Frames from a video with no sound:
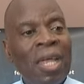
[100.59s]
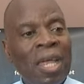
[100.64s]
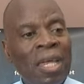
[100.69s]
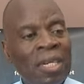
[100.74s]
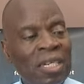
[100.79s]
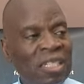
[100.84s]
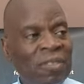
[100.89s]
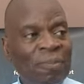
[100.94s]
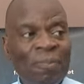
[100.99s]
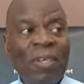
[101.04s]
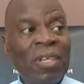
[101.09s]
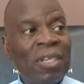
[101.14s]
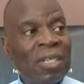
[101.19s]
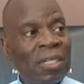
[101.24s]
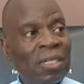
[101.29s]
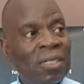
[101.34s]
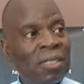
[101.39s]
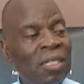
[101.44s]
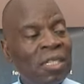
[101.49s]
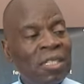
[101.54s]
And it's
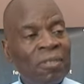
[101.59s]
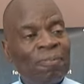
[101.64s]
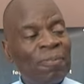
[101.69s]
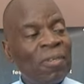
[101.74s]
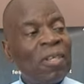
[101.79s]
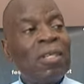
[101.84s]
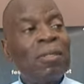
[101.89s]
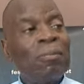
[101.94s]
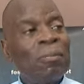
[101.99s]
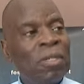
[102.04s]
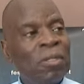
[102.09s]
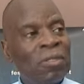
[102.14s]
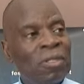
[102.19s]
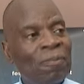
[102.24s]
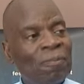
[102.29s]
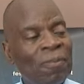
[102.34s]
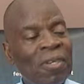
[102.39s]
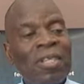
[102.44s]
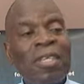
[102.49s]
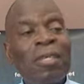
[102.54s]
fun. It's fun
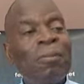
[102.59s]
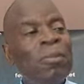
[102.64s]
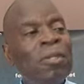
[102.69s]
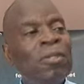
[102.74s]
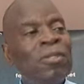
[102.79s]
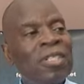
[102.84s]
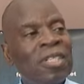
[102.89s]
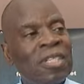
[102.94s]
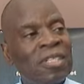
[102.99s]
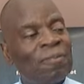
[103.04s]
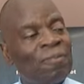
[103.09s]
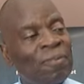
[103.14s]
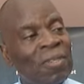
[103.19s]
music. Funky music is